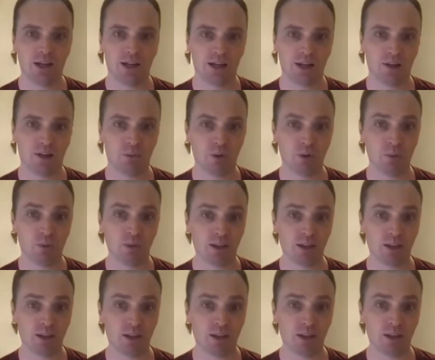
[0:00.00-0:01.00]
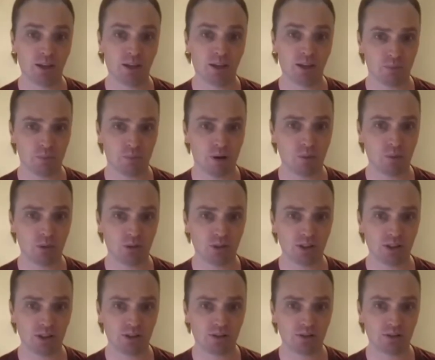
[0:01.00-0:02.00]
We were then going to publish
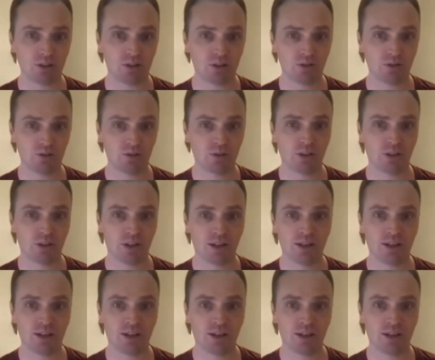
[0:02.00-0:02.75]
our disclosure,